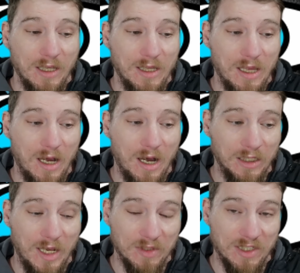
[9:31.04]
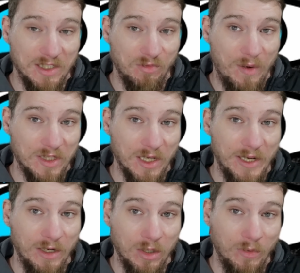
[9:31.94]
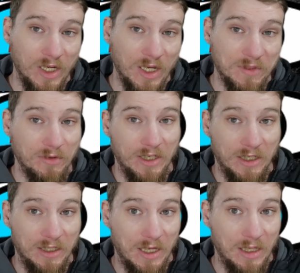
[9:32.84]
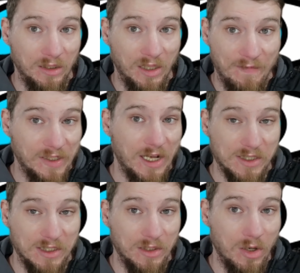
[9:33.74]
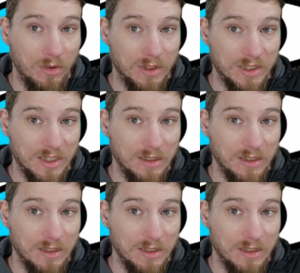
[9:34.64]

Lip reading: on Hamilton's website all the way up to the $11,000,